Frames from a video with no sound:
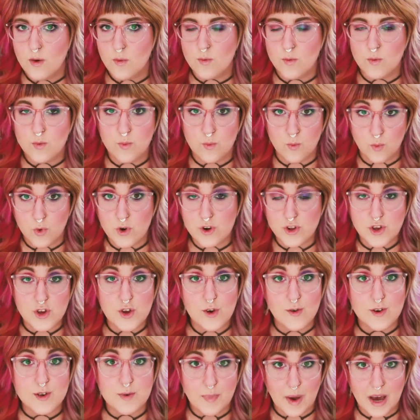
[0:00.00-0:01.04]
would
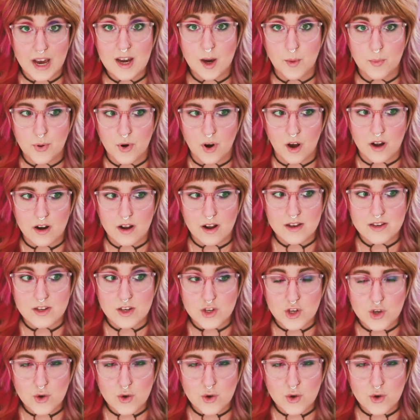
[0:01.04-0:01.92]
use Becca products.